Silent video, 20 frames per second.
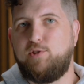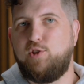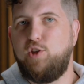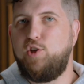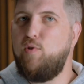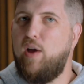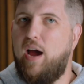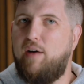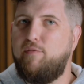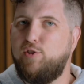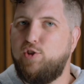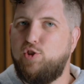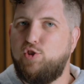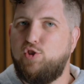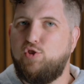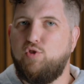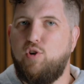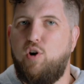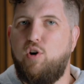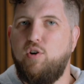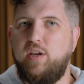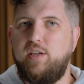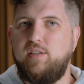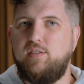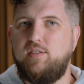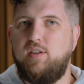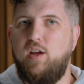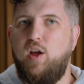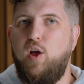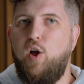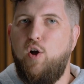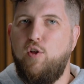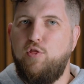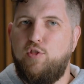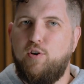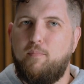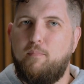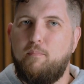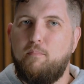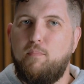So you have the strongest,
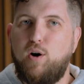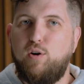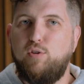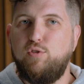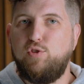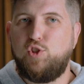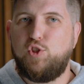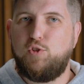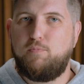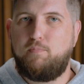the most